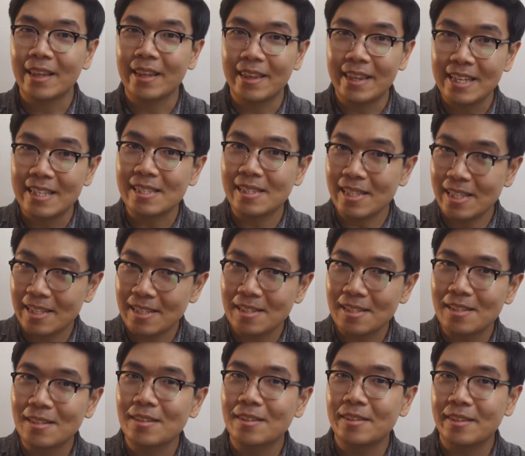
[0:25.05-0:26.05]
This
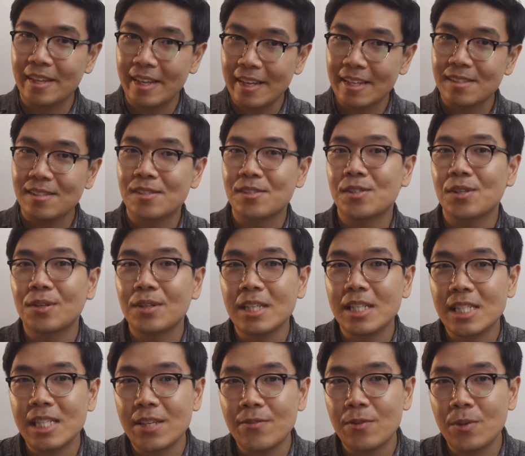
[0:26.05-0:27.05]
list takes the Sony
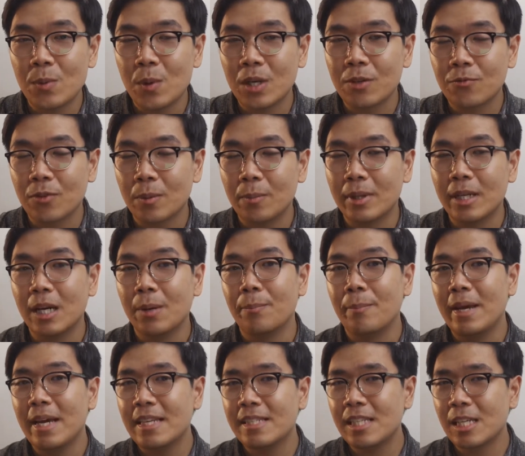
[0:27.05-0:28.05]
ZV-1 from an
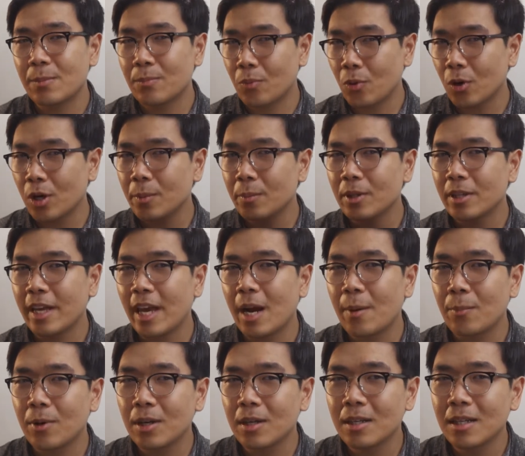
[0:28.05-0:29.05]
amazing portable
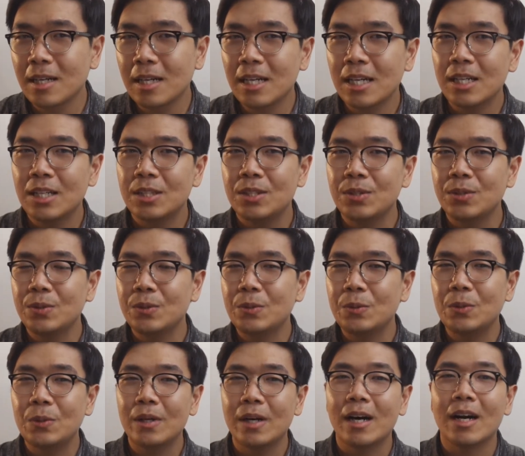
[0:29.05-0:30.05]
camera
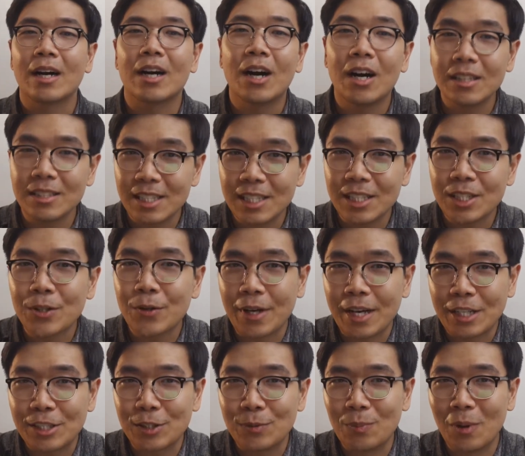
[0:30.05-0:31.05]
to a content
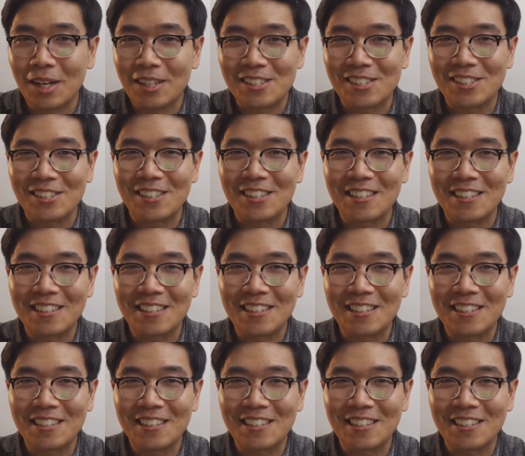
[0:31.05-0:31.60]
creation monster.